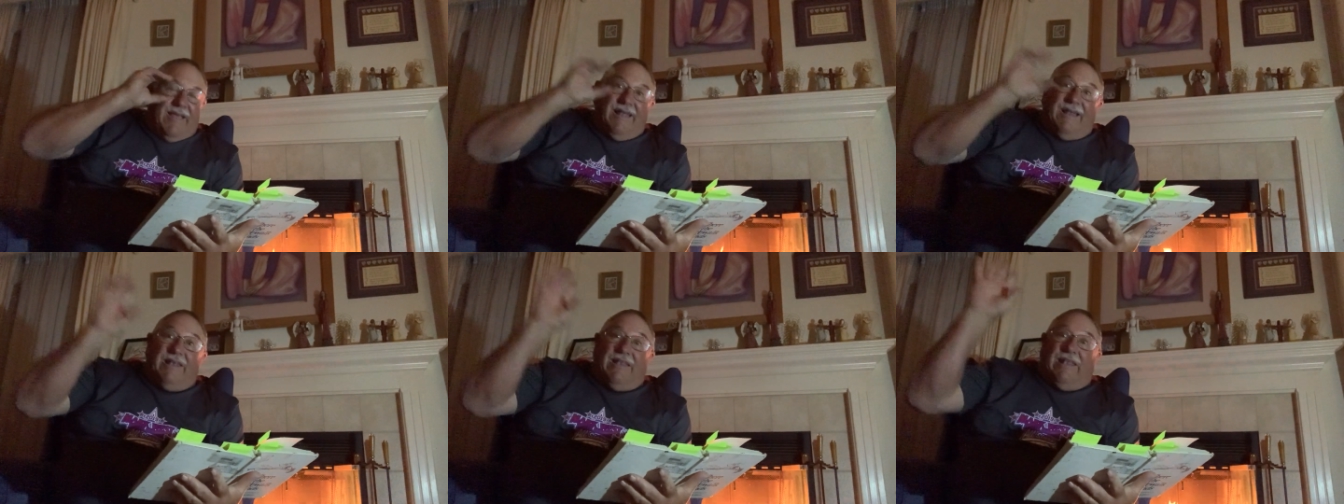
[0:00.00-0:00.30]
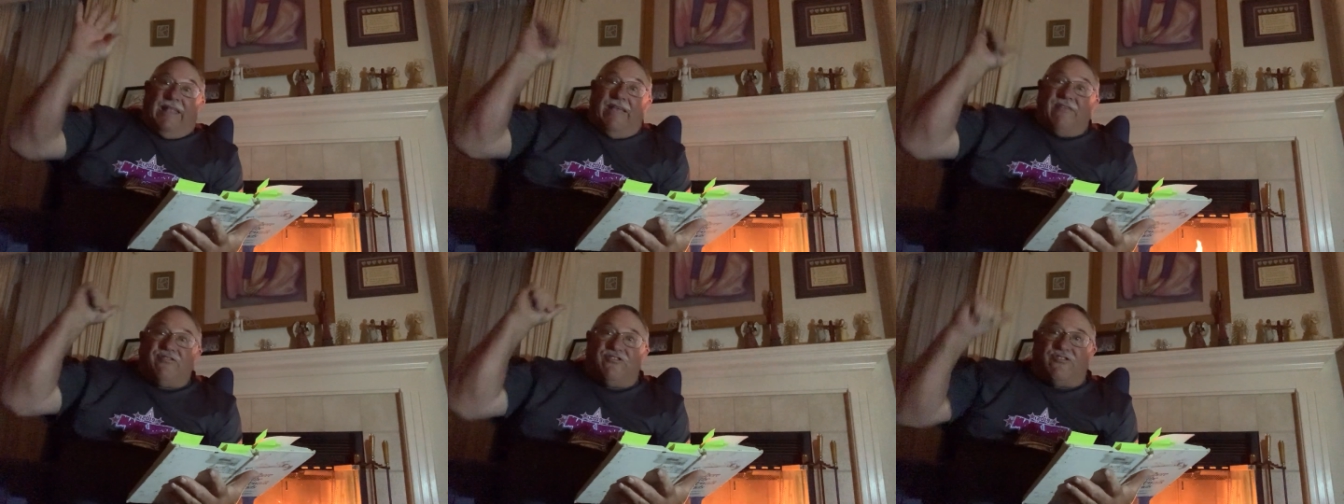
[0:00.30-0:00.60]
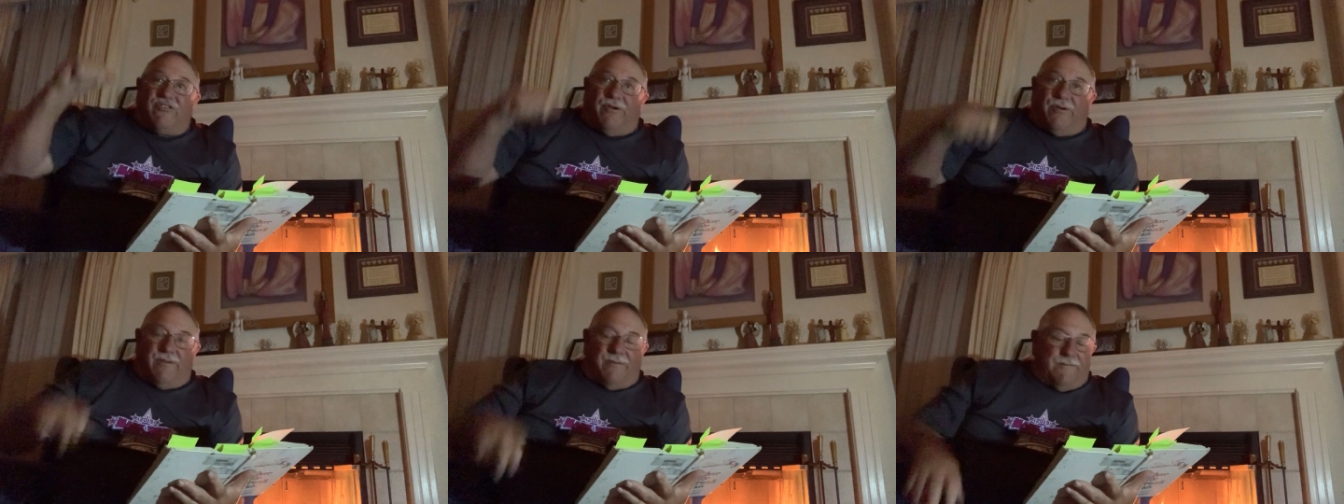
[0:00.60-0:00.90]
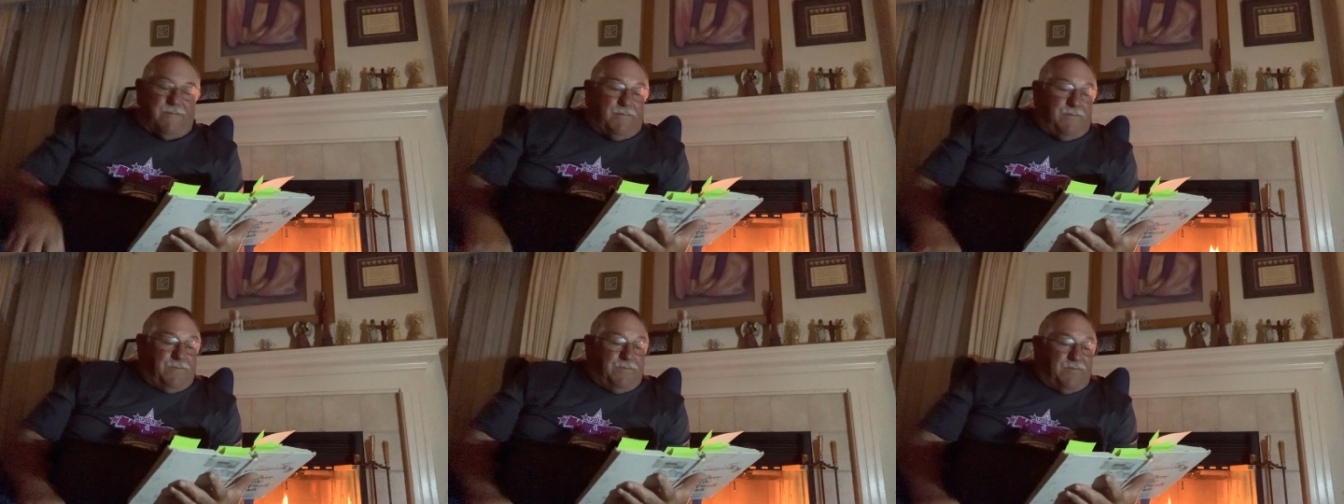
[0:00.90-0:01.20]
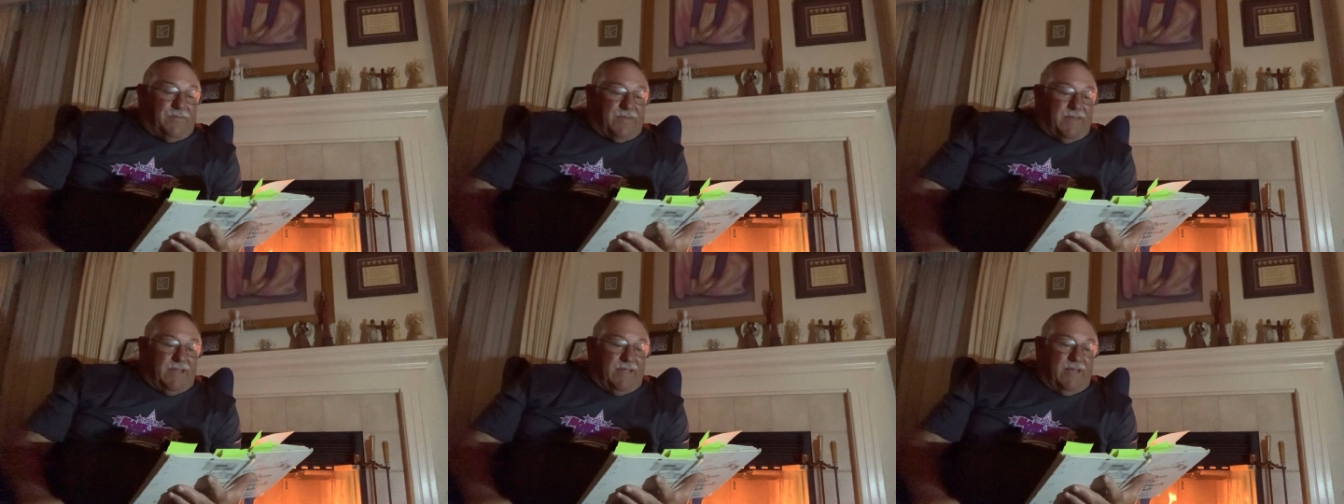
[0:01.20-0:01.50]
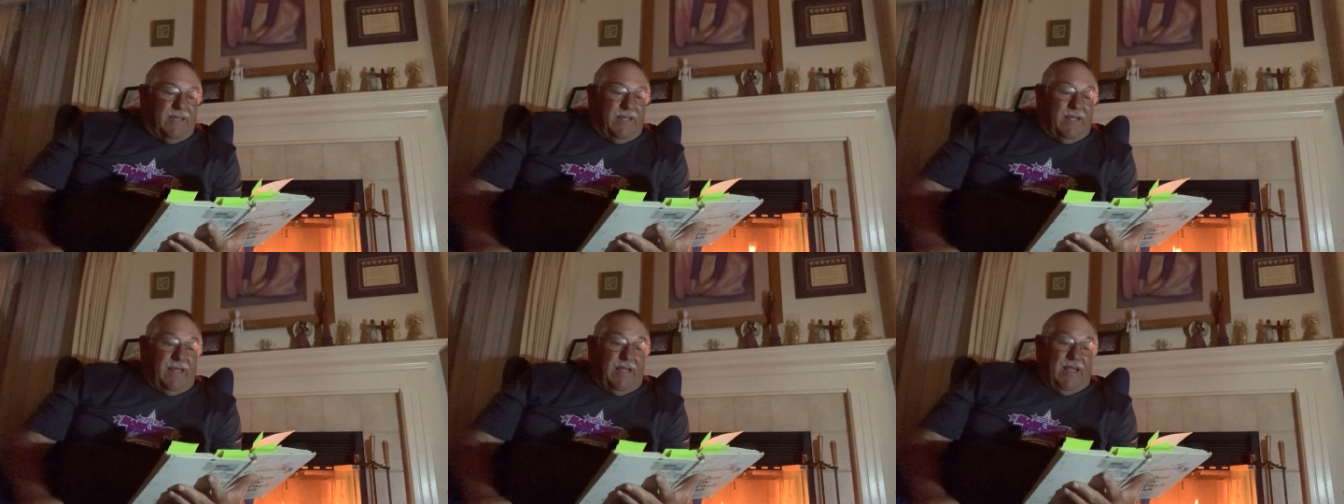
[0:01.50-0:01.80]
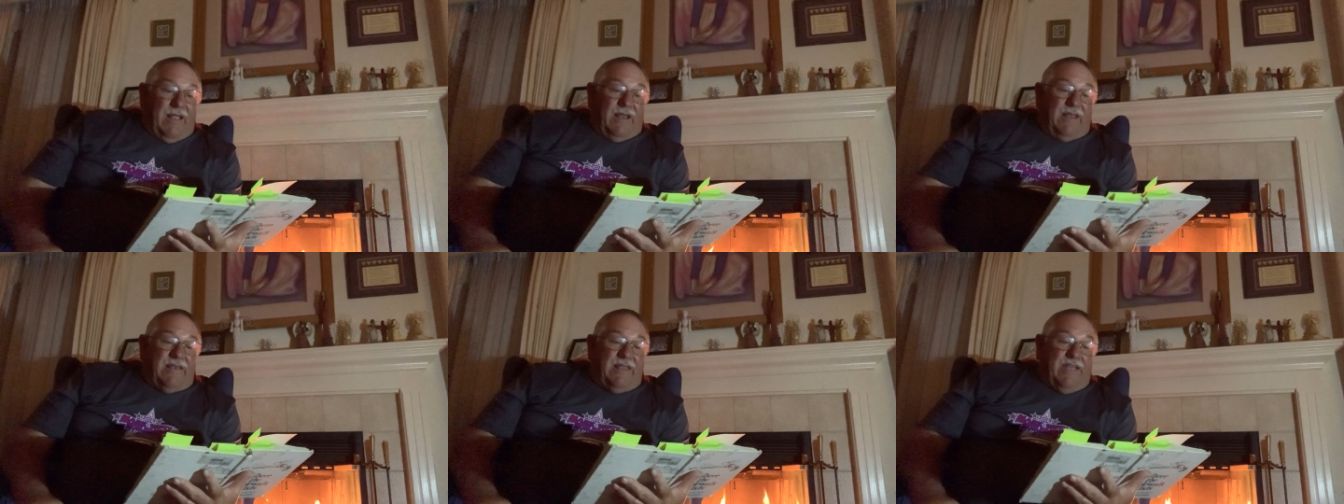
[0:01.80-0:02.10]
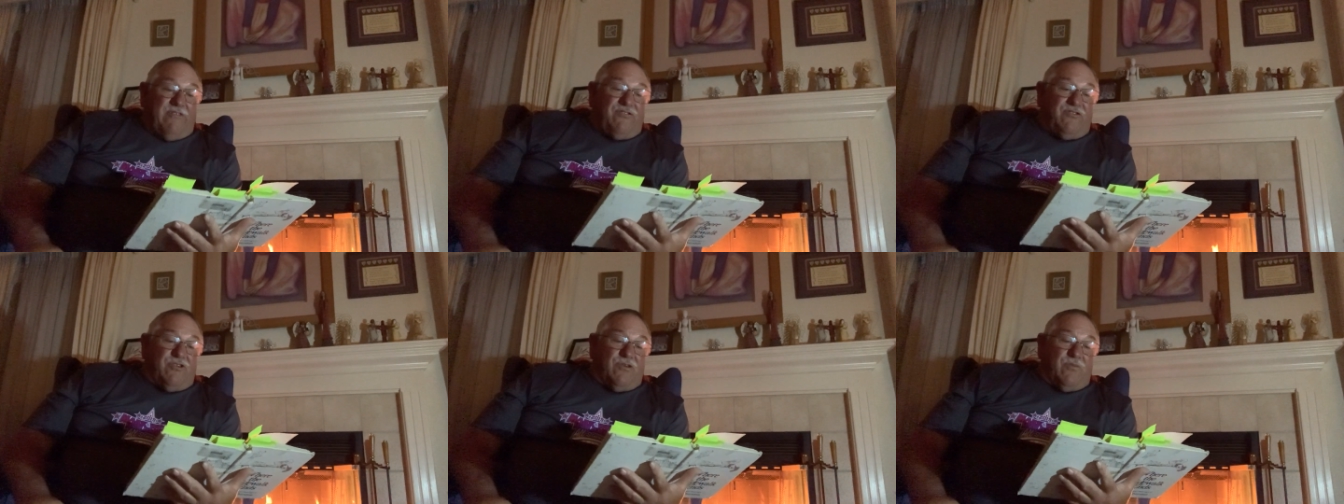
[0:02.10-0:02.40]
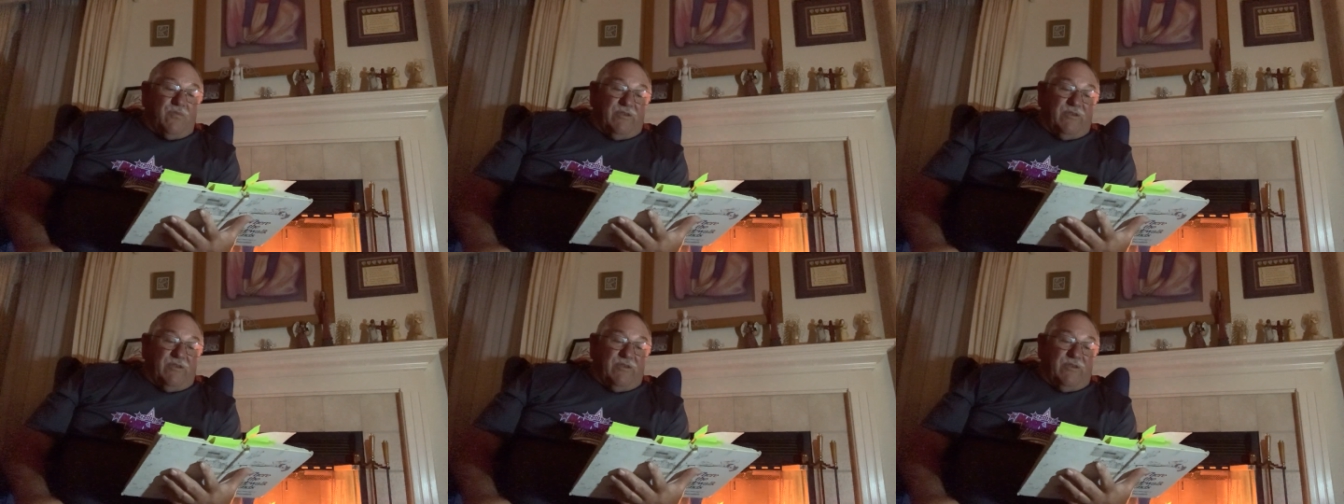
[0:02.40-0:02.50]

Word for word: Lester. Lester